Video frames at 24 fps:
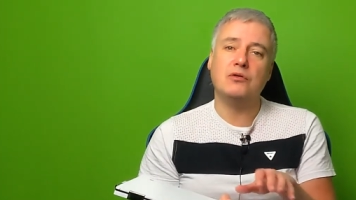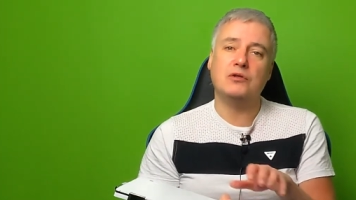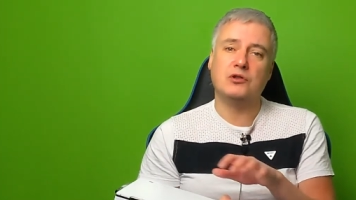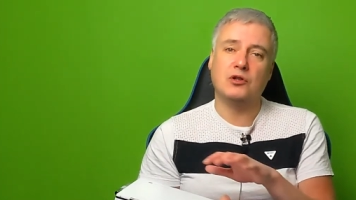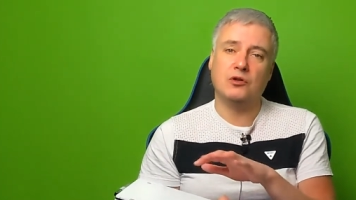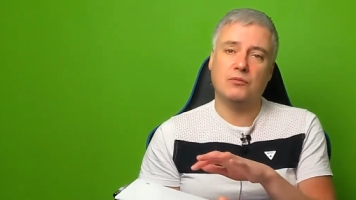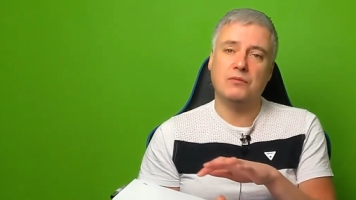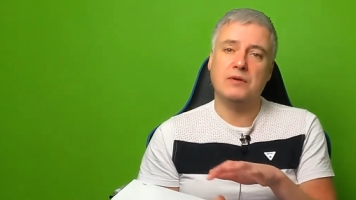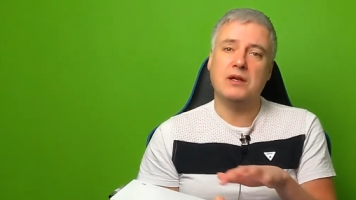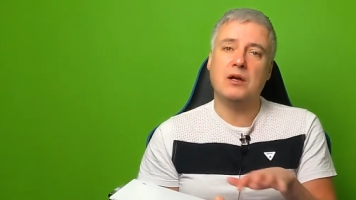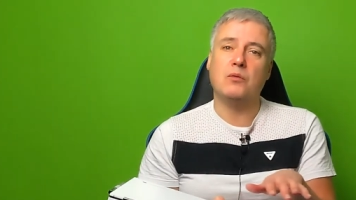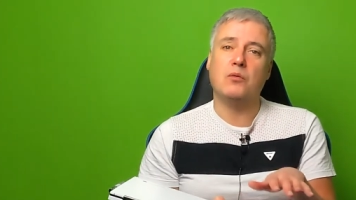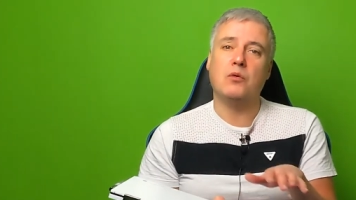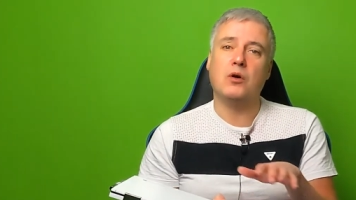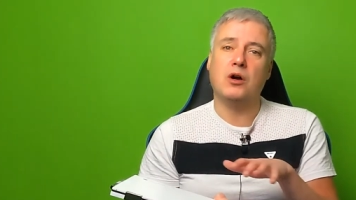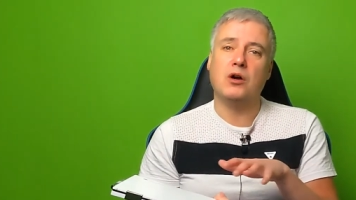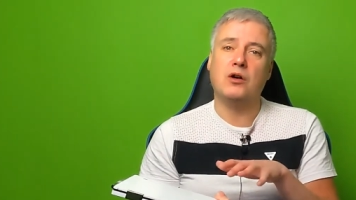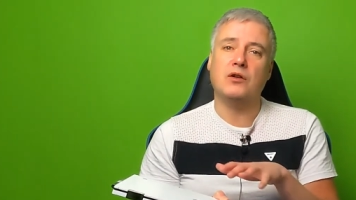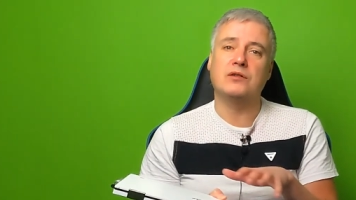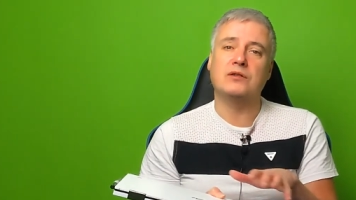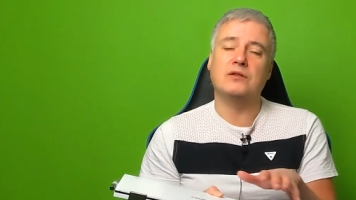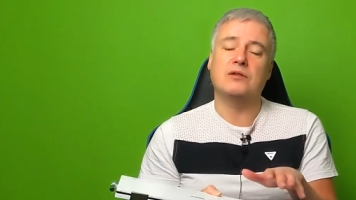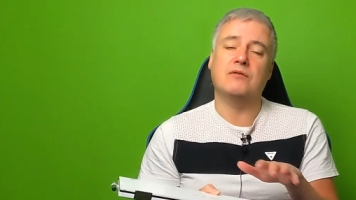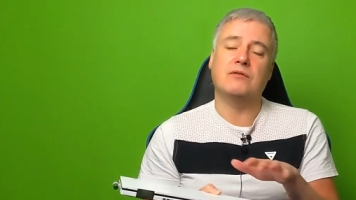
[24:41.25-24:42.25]
It took me a
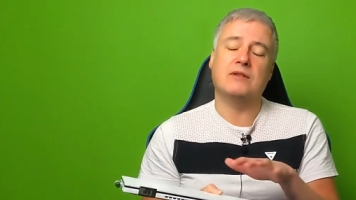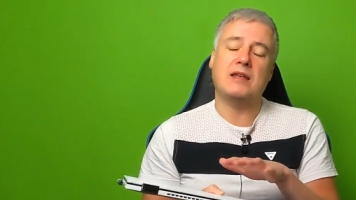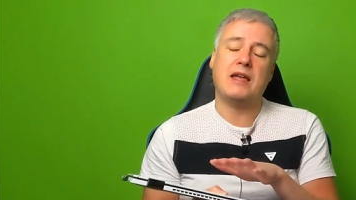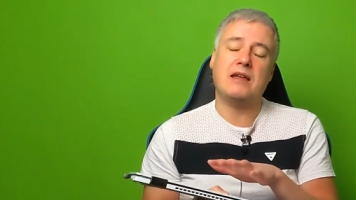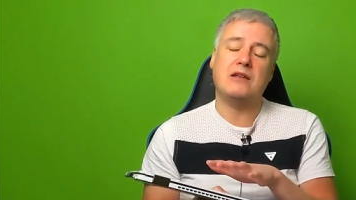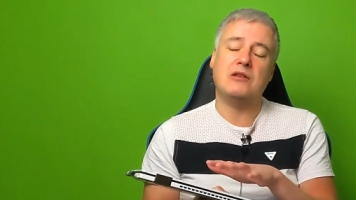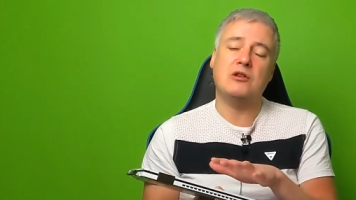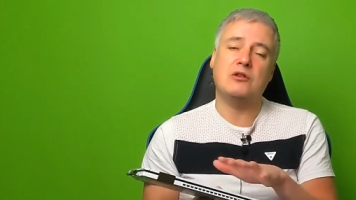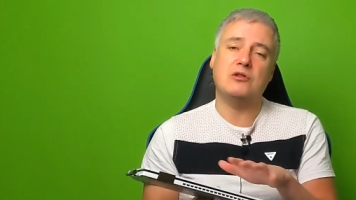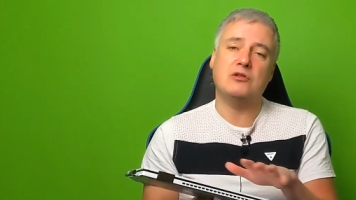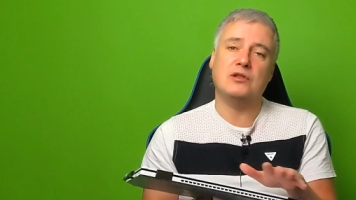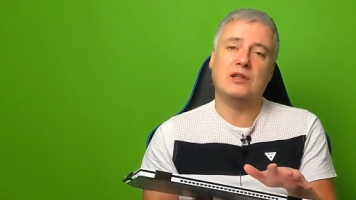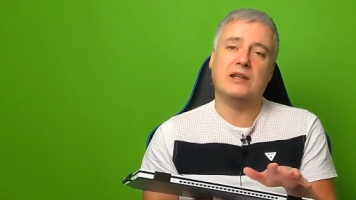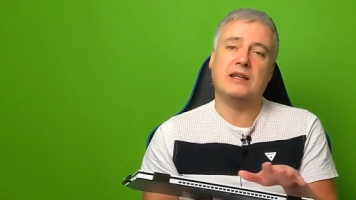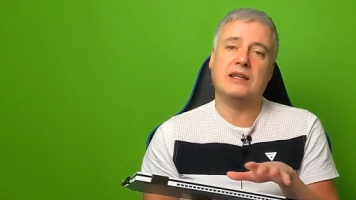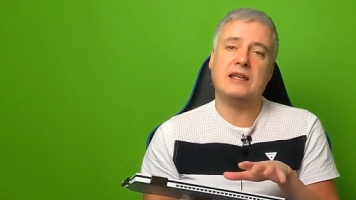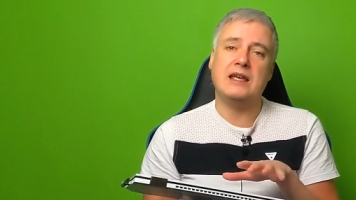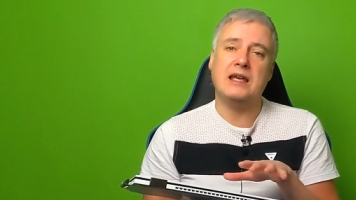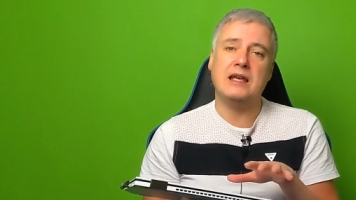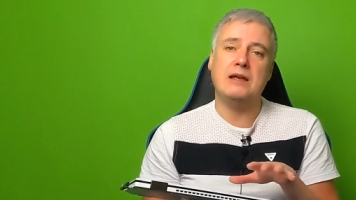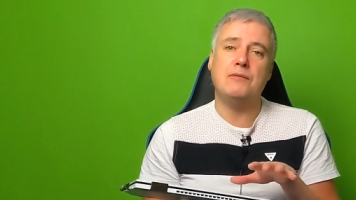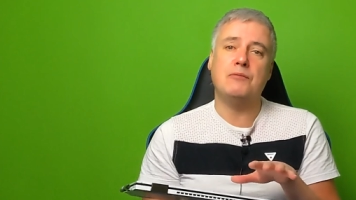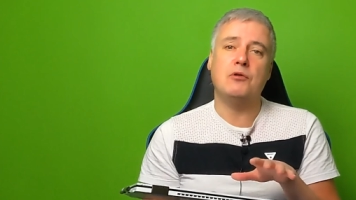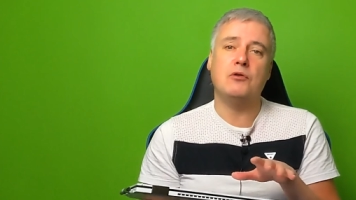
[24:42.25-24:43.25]
while to get used to the
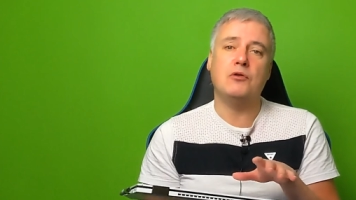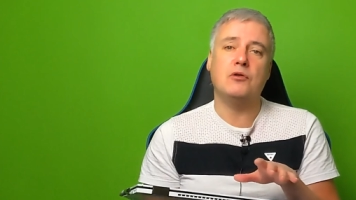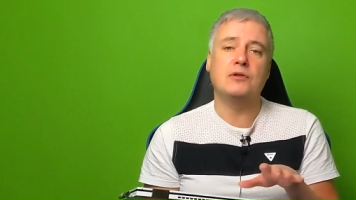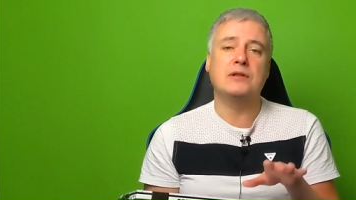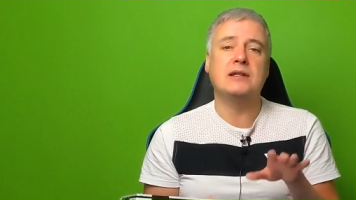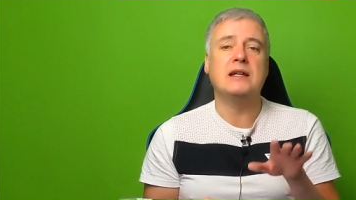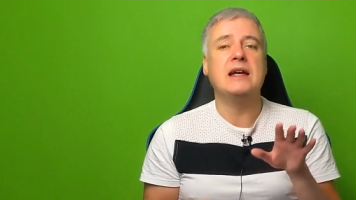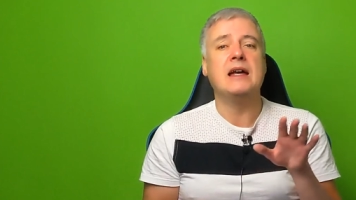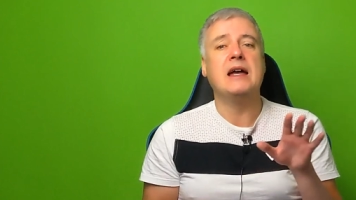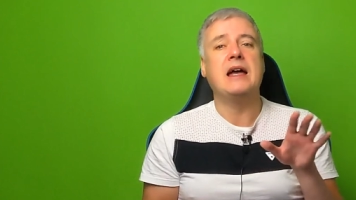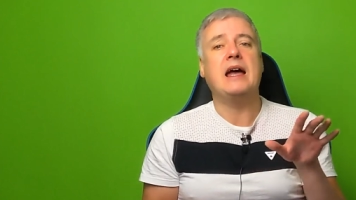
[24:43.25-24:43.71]
keyboard,